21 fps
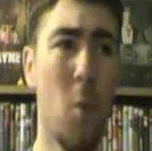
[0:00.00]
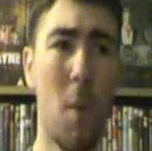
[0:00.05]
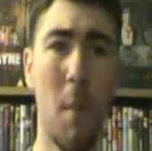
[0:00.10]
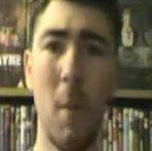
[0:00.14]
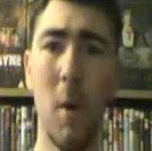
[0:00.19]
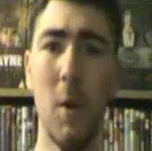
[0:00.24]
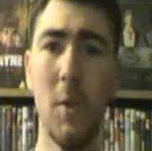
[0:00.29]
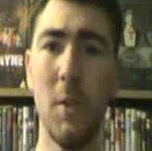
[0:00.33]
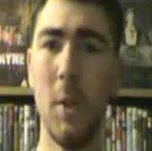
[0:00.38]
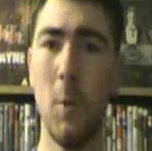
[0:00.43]

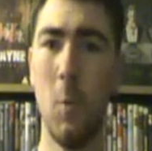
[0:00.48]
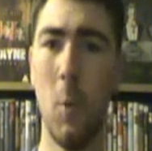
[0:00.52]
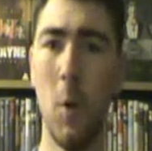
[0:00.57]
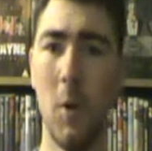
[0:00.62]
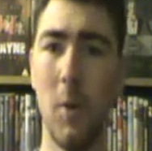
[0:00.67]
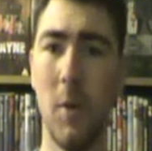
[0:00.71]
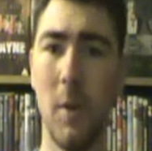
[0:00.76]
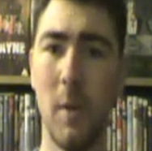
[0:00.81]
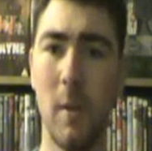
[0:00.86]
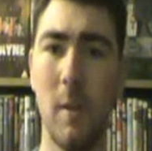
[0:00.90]
What more do you
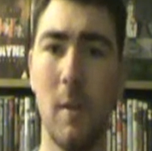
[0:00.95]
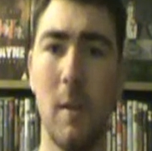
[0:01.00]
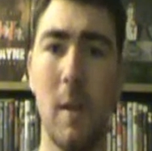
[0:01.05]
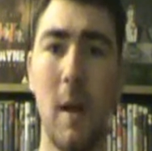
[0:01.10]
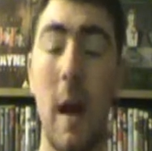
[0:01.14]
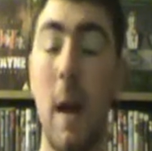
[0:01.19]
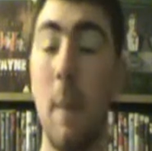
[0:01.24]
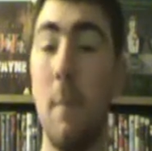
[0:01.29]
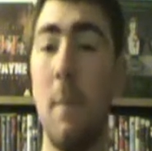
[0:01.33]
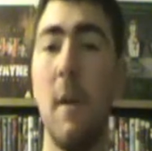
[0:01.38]
want?
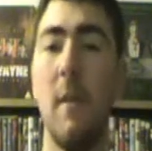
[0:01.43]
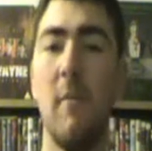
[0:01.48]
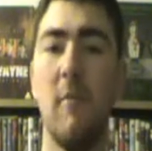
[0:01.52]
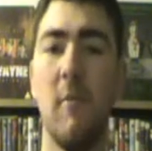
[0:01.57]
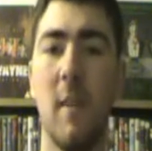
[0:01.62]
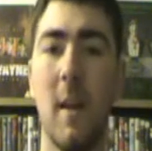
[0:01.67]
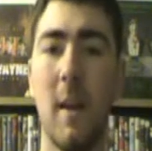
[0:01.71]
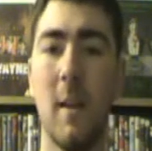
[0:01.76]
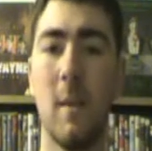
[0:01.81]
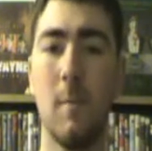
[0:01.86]
I paid
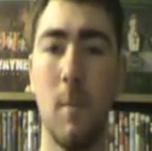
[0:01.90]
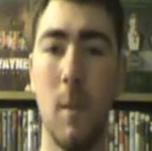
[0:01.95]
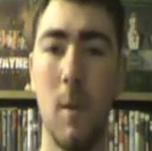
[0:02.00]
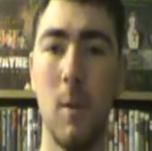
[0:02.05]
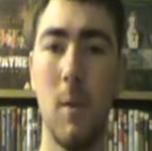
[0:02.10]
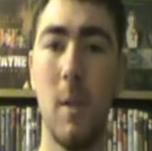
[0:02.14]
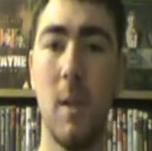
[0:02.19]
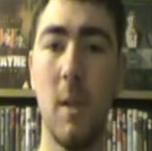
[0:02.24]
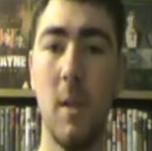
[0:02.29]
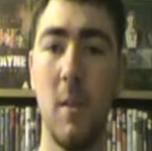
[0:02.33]
for an
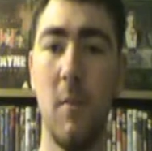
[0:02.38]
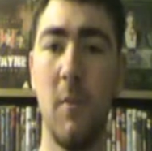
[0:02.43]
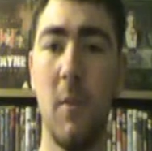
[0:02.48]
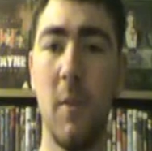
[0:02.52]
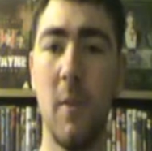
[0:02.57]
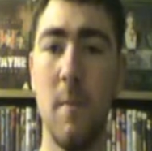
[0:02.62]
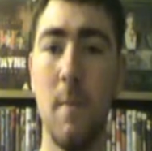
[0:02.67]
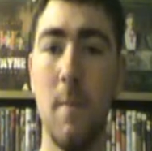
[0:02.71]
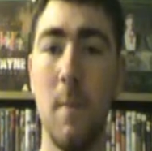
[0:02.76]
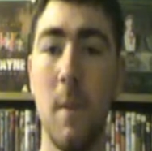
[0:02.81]
exploitation
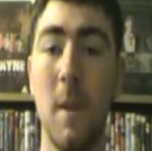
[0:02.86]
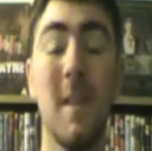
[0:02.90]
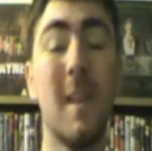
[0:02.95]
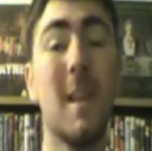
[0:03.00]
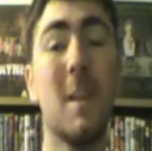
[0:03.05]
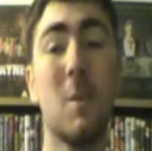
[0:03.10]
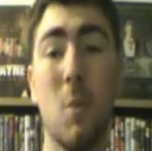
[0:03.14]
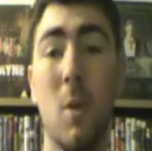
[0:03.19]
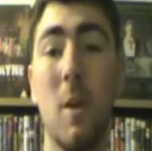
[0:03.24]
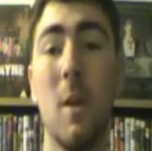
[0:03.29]
film,
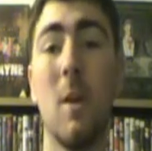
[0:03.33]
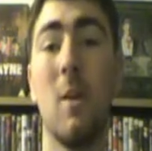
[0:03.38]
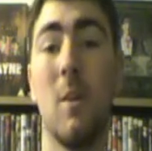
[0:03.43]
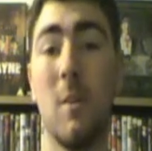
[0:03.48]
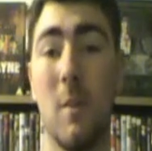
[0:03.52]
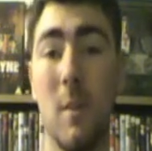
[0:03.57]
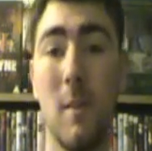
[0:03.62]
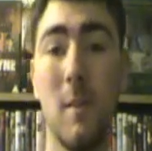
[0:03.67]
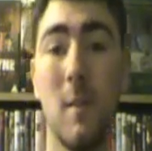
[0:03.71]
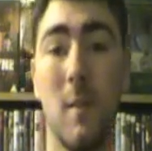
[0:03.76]
and that's what I
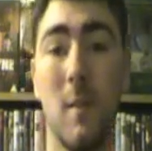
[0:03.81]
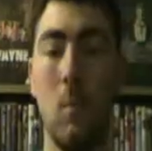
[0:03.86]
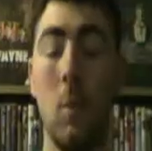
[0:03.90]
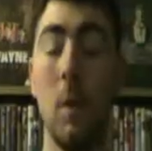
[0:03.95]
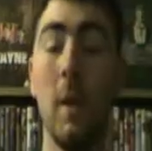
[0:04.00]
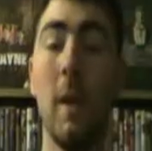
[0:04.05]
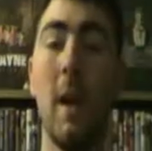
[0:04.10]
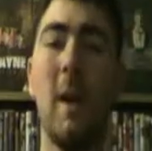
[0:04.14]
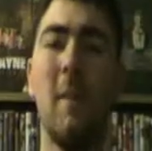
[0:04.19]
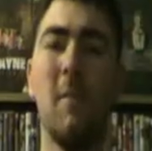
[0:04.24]
got.
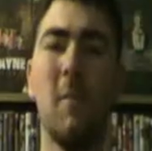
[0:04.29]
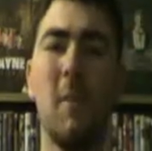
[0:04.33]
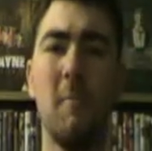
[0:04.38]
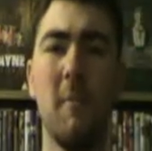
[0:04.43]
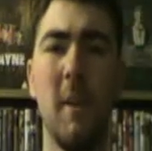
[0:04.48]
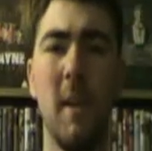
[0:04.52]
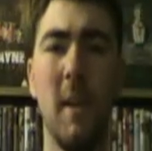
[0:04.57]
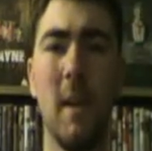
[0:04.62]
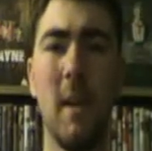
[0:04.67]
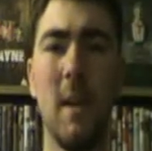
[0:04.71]
What you have
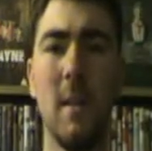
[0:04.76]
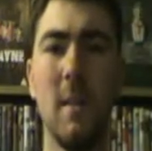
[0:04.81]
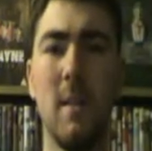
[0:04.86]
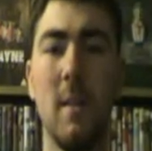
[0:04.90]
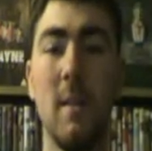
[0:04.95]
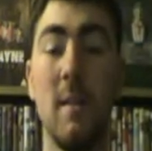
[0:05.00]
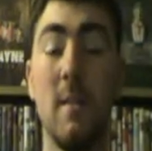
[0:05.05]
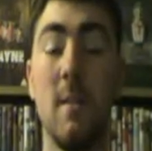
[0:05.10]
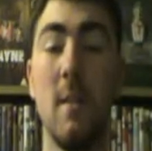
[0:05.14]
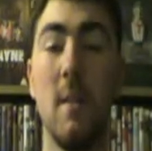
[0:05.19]
to
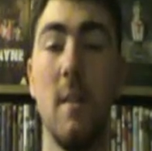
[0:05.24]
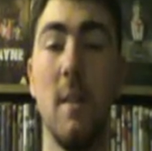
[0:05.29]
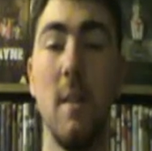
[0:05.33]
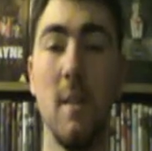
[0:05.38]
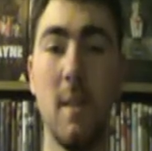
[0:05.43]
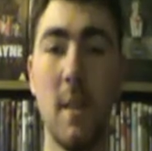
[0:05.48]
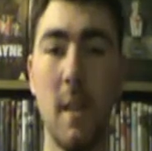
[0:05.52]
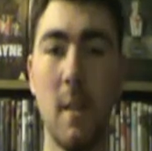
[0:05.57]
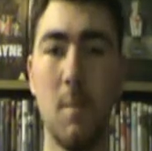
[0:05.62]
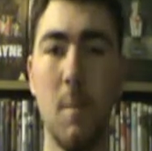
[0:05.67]
realise is that
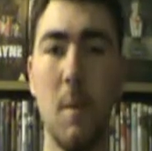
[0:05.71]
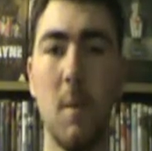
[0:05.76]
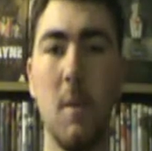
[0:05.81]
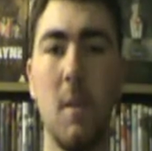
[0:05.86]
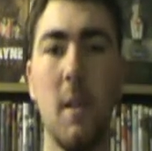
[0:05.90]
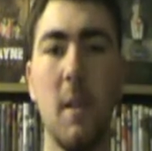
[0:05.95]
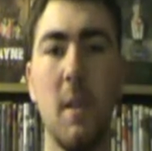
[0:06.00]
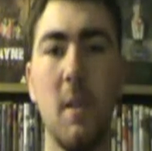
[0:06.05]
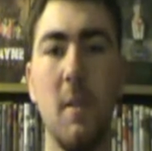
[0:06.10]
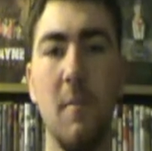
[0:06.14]
these
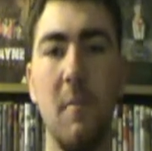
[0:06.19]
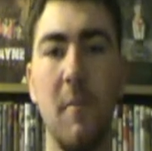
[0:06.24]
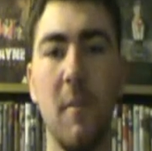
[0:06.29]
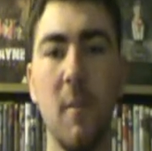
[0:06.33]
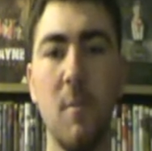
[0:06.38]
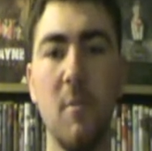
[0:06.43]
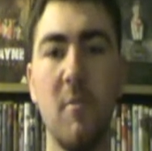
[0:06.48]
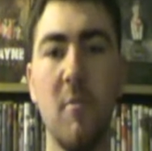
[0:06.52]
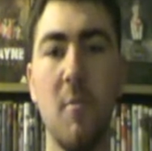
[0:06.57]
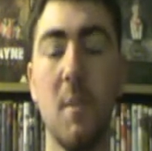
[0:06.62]
exploitation
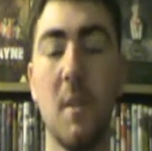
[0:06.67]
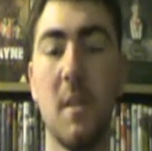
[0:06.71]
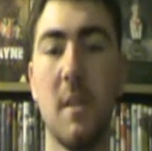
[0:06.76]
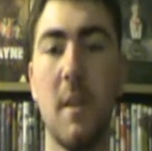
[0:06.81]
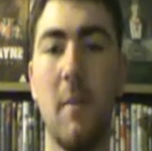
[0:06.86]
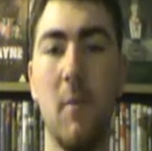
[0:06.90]
films from the